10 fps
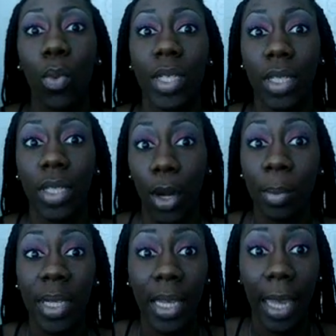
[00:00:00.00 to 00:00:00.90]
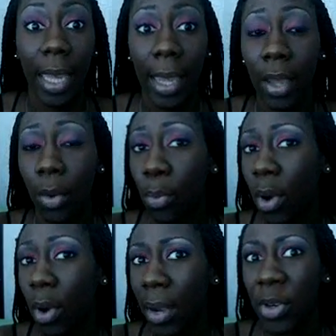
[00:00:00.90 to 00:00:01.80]
Was the Urban Decay
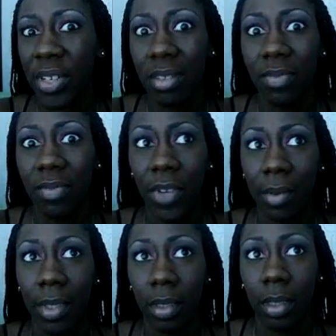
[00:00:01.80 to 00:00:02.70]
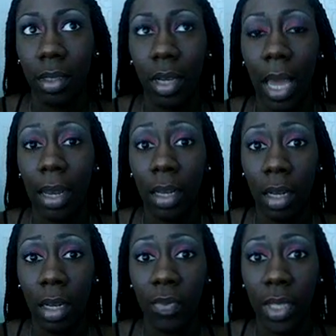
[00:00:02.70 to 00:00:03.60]
primer. Is very good. I
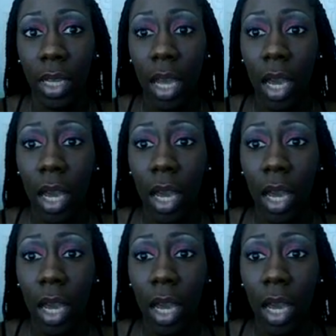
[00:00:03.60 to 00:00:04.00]
love it.